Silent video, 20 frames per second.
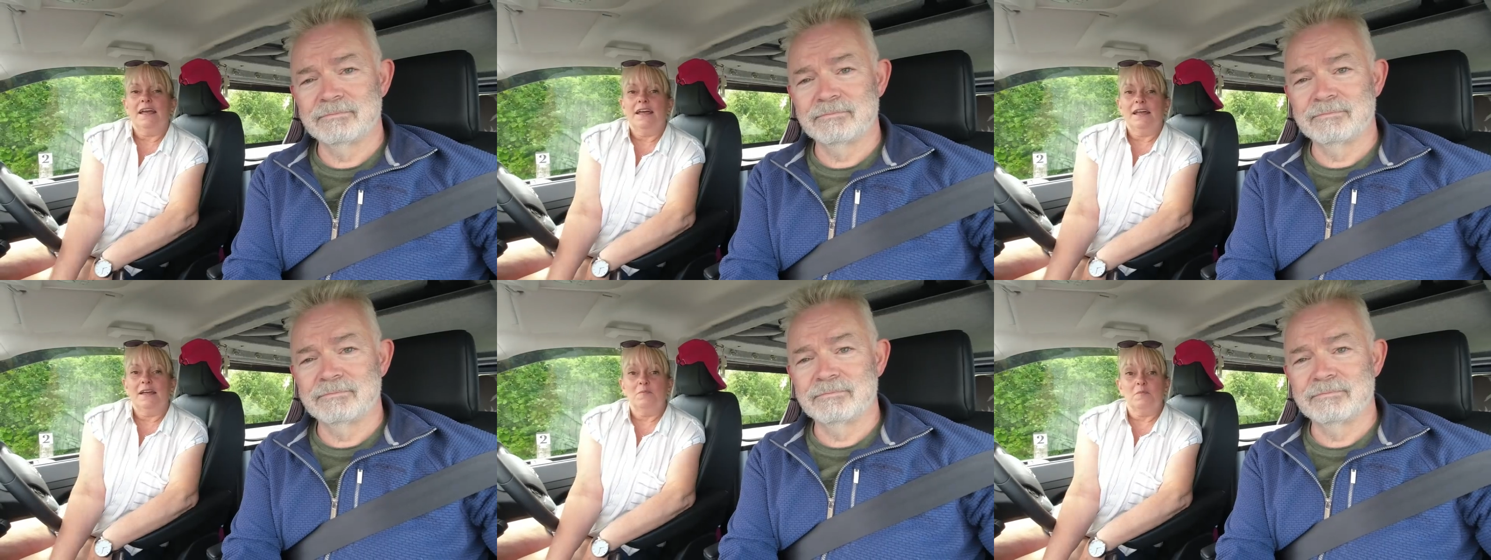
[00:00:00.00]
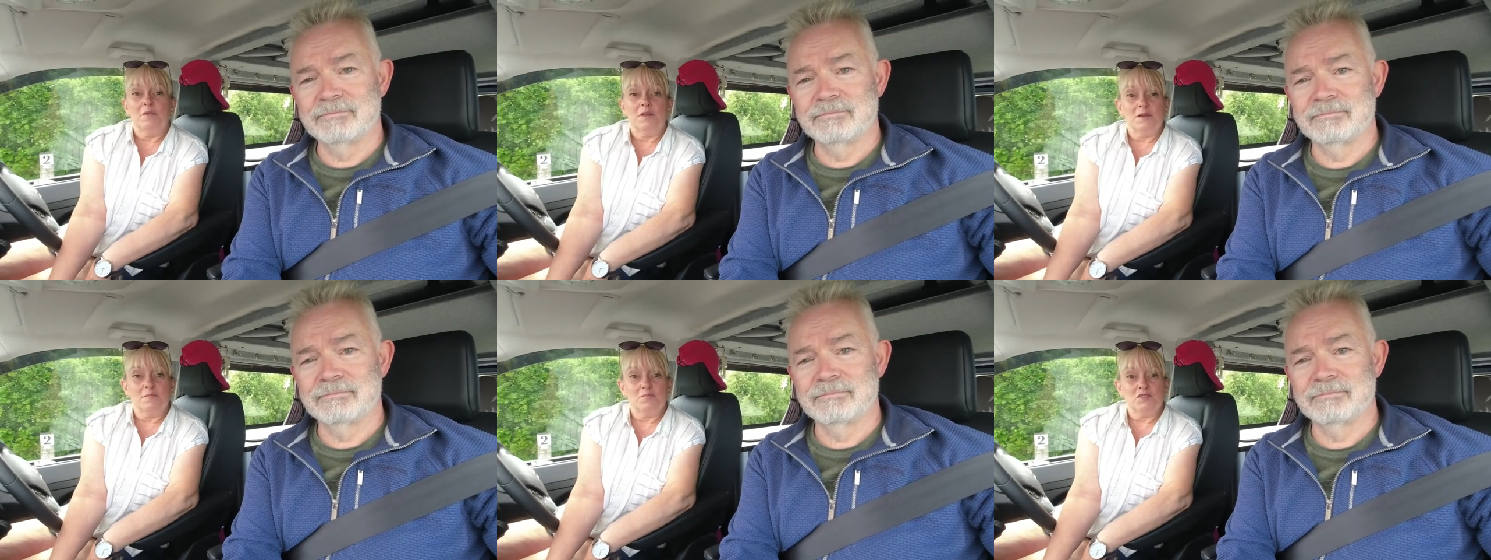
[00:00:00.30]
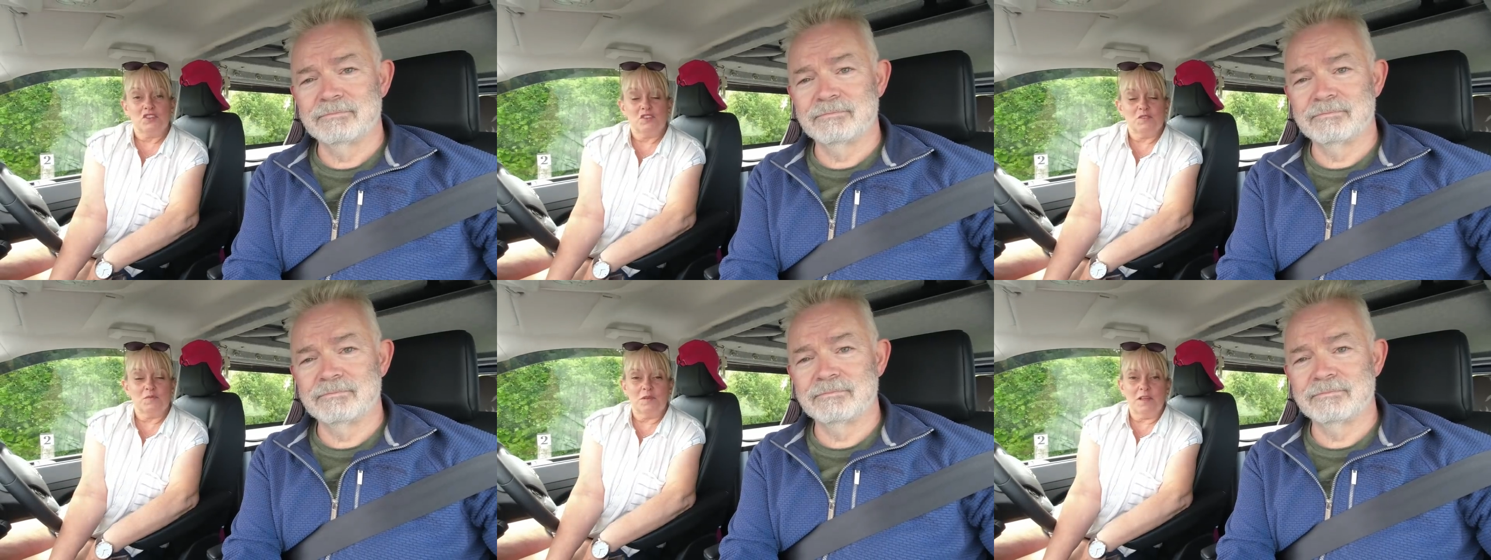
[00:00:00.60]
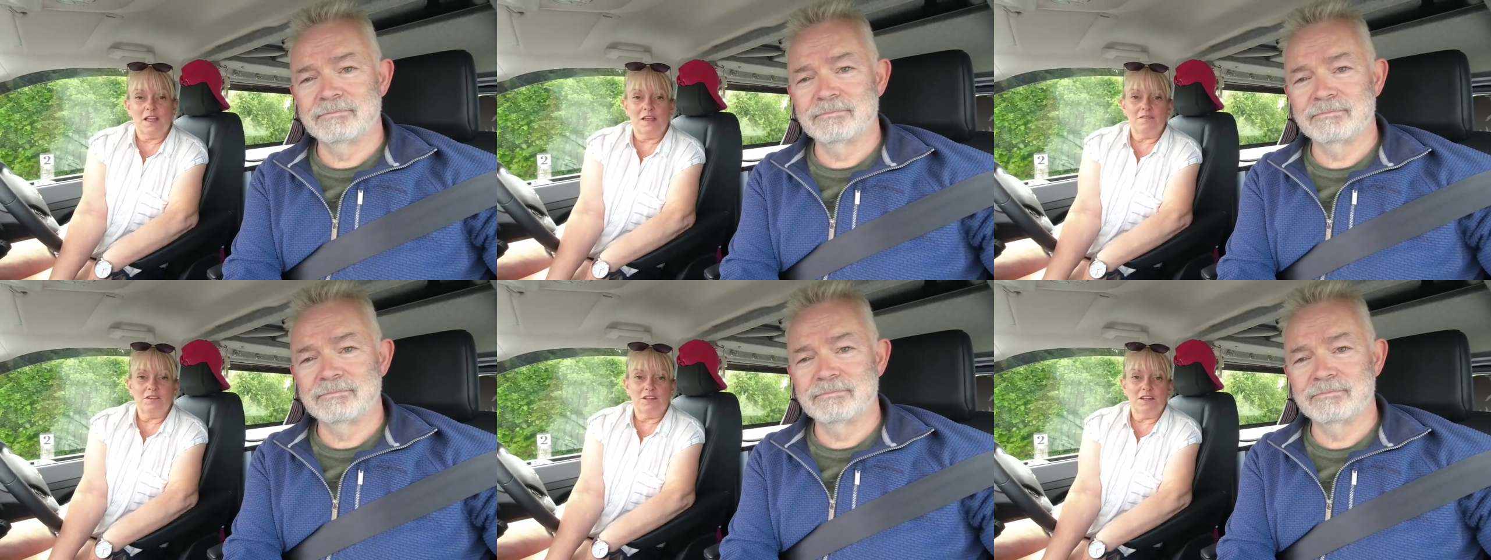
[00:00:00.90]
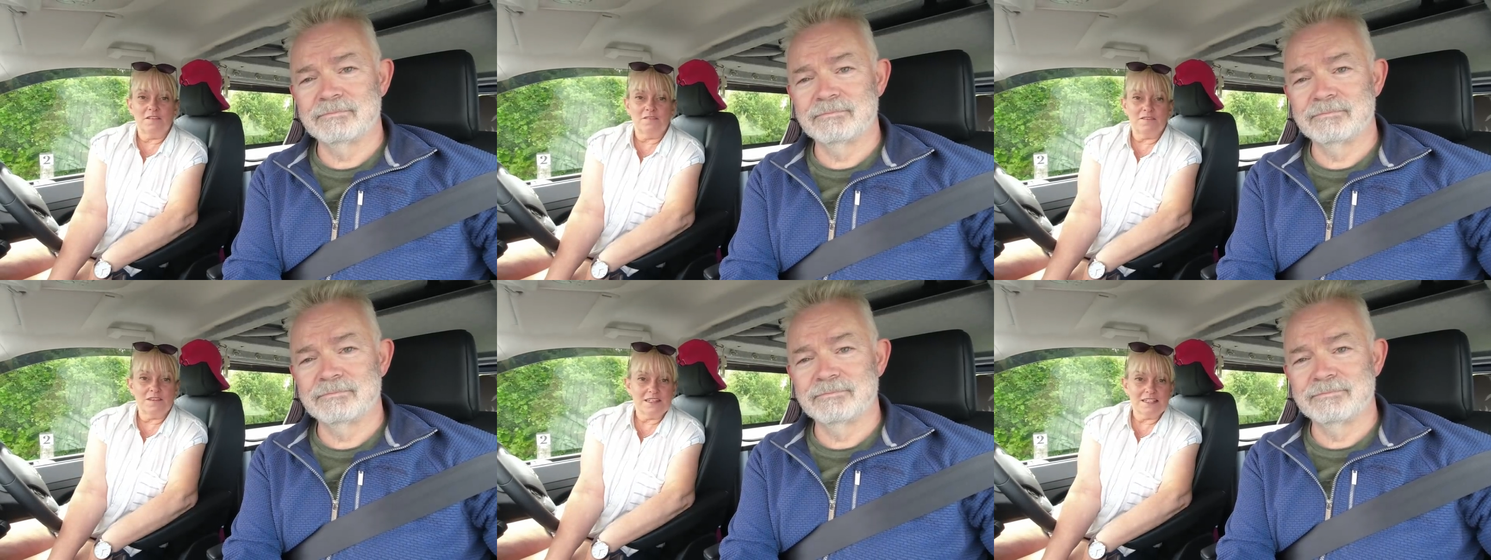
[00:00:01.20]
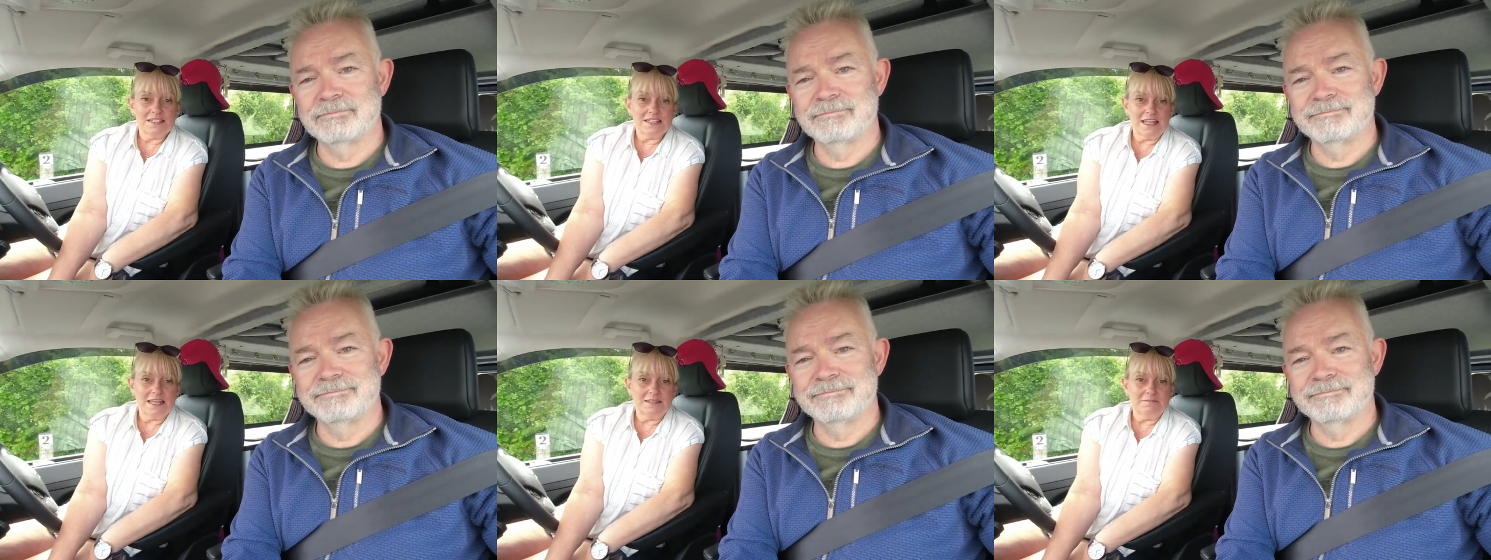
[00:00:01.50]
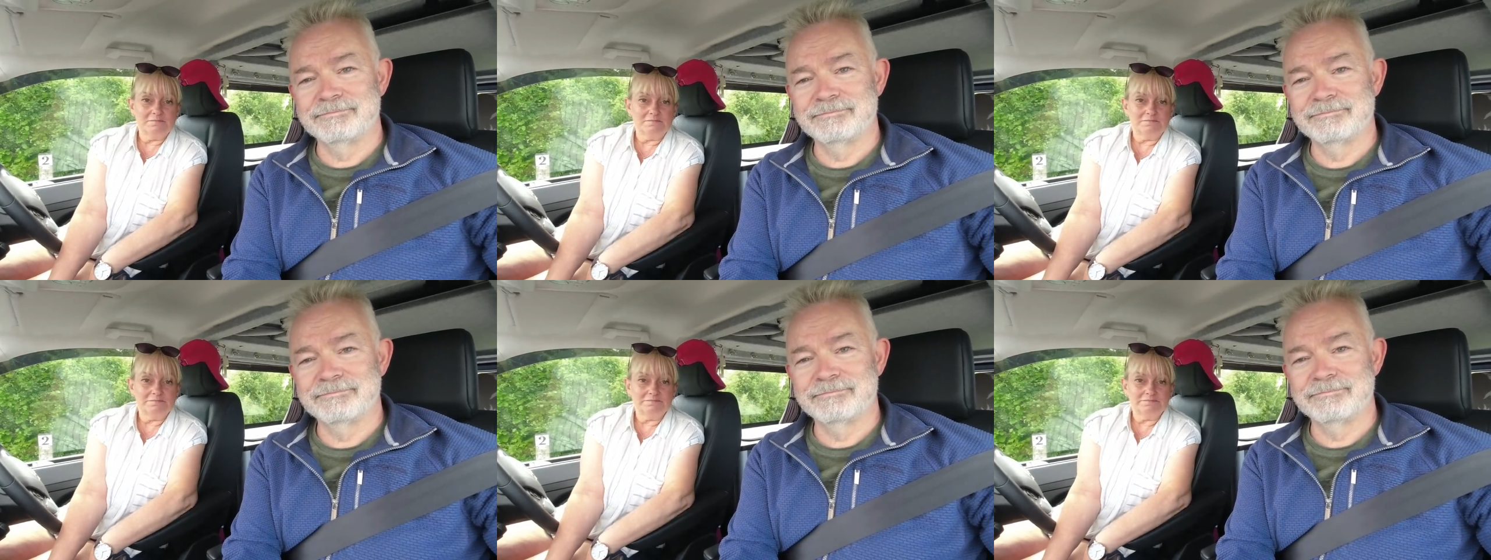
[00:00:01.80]
Speaker 1: Um, and I'm sure we'll have a lovely
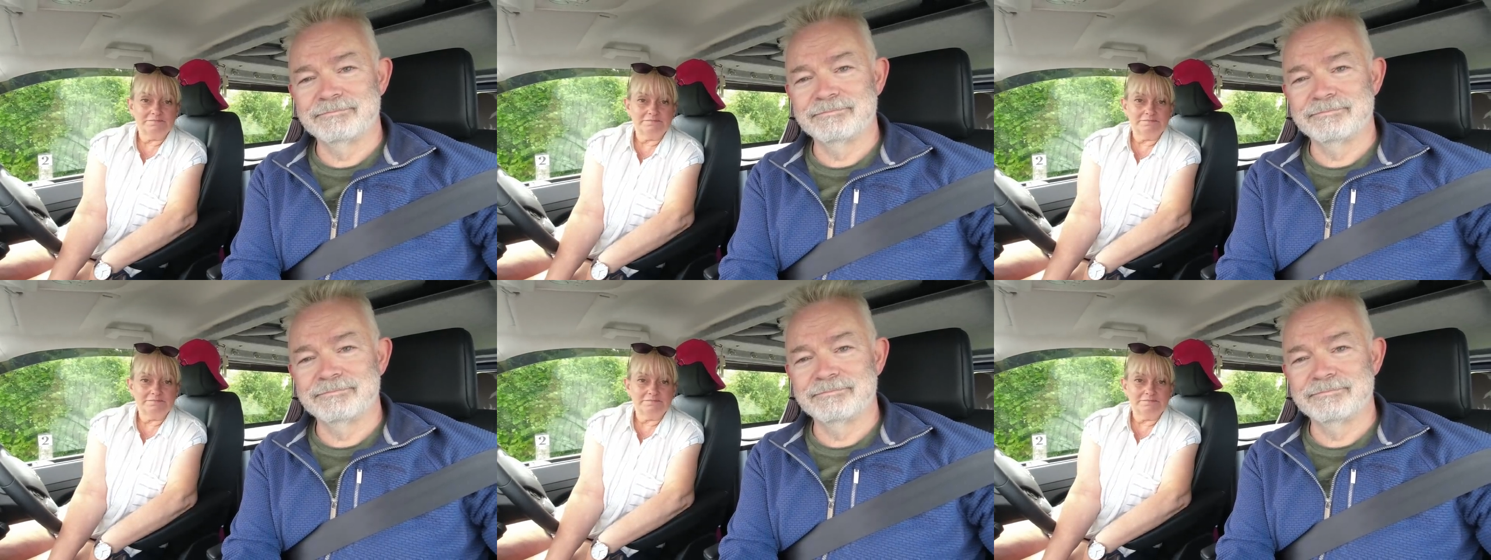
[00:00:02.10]
time.